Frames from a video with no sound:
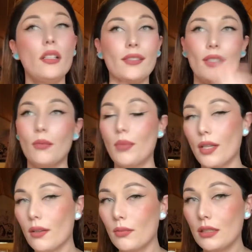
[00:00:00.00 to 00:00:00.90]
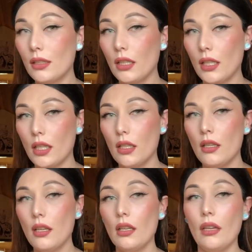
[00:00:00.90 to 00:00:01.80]
Don't bother with Delina
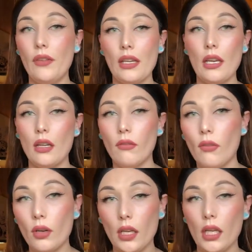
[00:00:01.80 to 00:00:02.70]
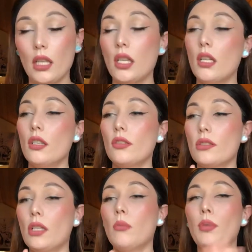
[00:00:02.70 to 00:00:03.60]
if you can't afford it.
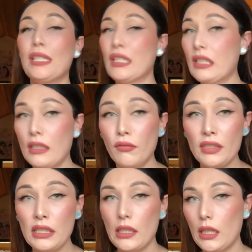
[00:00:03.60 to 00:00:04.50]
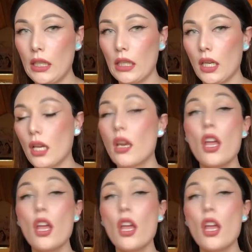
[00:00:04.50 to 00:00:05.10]
Don't put yourself in debt, honey.